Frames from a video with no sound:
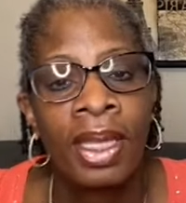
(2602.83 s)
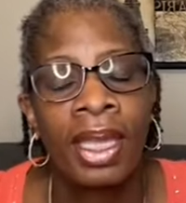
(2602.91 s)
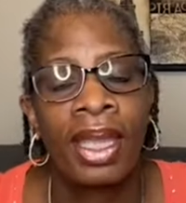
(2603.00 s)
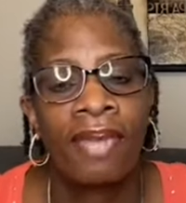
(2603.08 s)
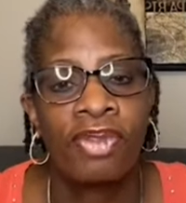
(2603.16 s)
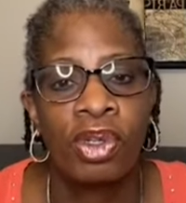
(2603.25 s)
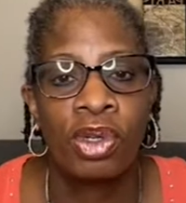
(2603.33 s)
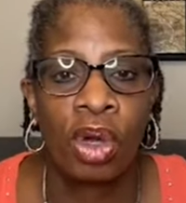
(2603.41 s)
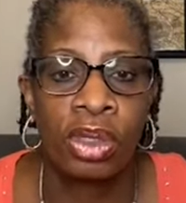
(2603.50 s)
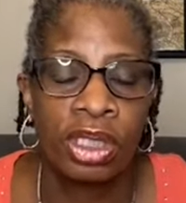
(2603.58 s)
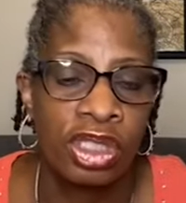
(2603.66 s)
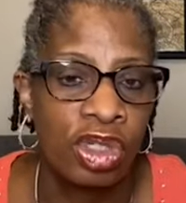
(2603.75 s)
If you
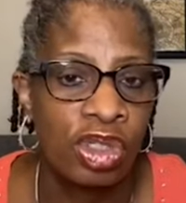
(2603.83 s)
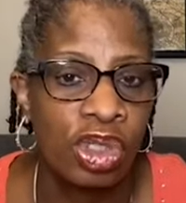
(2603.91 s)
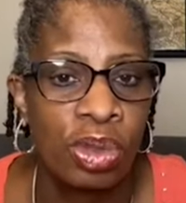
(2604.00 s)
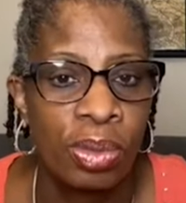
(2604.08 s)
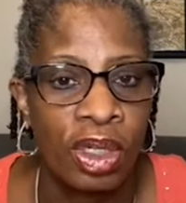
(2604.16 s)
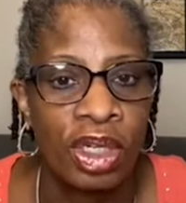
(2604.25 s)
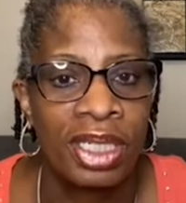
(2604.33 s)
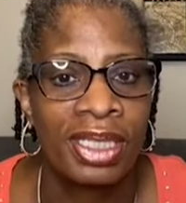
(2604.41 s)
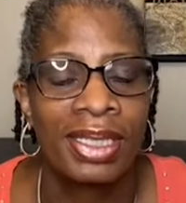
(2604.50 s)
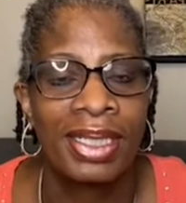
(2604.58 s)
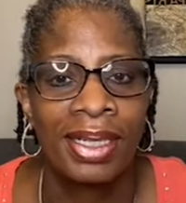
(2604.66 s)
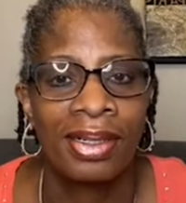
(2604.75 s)
go to YouTube, you're going to
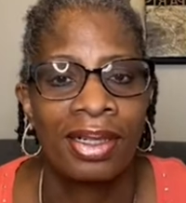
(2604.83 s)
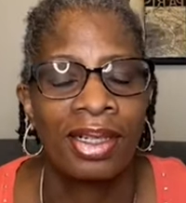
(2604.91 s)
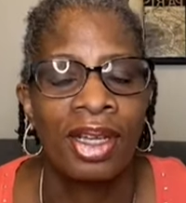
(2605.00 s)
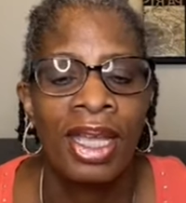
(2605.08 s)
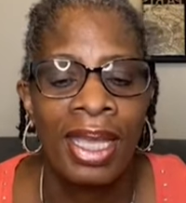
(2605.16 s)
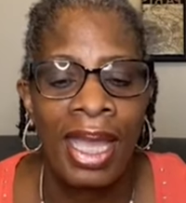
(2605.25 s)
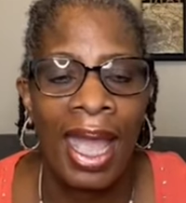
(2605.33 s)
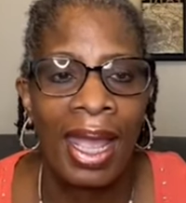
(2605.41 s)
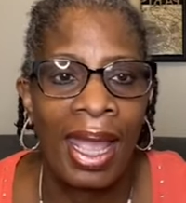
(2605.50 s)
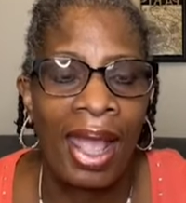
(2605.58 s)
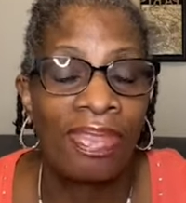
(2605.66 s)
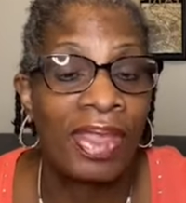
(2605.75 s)
see her
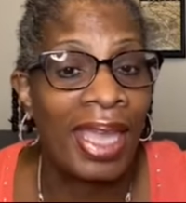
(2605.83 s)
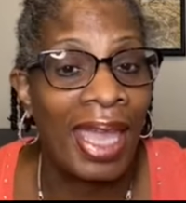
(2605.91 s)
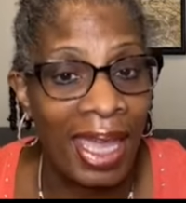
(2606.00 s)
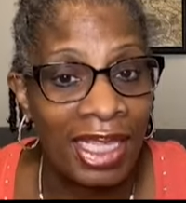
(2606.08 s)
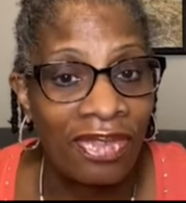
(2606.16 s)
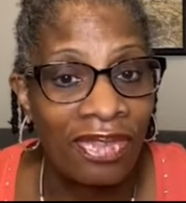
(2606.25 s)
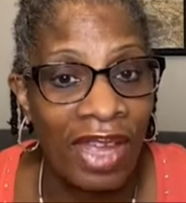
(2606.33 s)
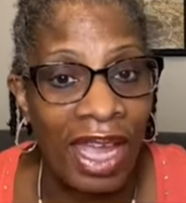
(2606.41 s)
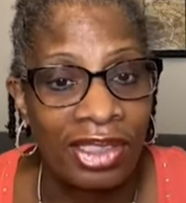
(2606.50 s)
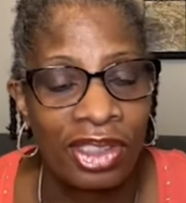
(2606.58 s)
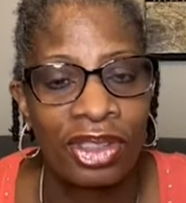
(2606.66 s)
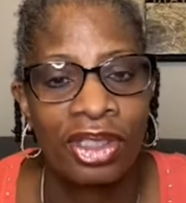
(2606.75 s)
at the X
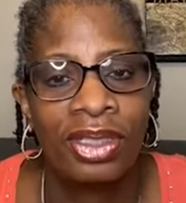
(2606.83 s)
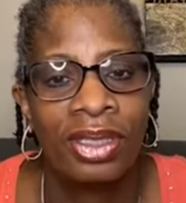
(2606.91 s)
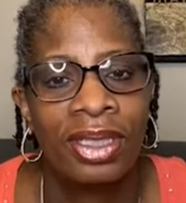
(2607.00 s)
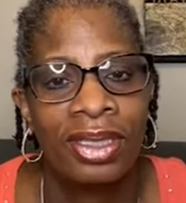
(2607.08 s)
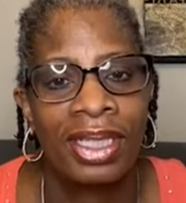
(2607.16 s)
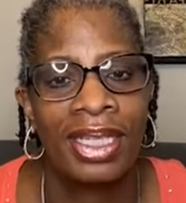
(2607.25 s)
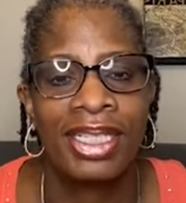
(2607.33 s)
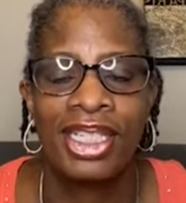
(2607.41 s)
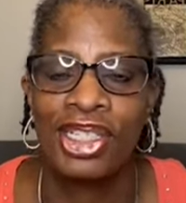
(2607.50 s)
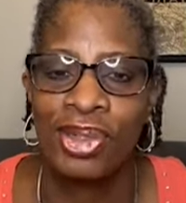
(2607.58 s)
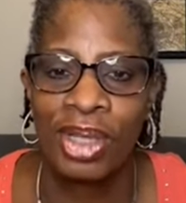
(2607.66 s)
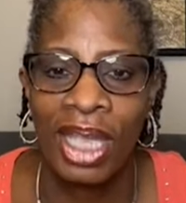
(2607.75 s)
Factor in the
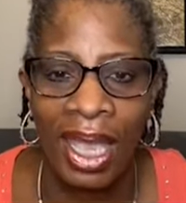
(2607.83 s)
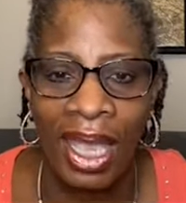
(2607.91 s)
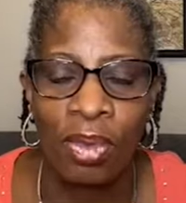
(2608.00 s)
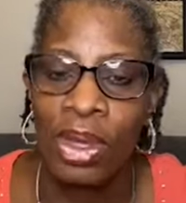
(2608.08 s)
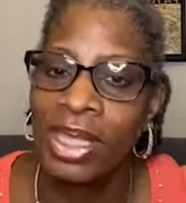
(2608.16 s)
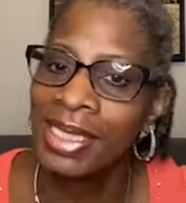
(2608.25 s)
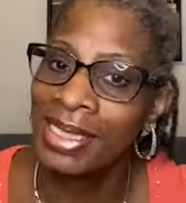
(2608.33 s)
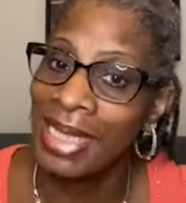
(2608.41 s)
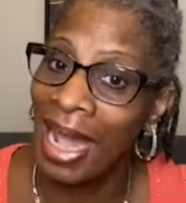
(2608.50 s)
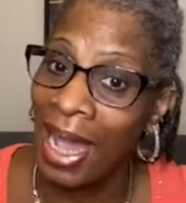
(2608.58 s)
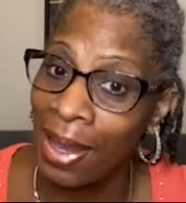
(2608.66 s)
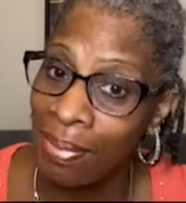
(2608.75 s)
U K with
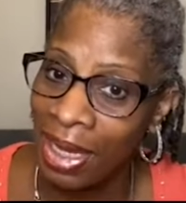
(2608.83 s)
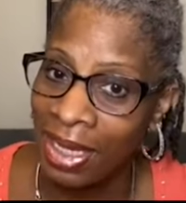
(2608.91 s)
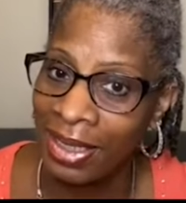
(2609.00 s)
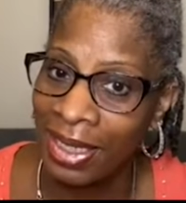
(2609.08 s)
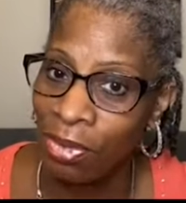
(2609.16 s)
Simon.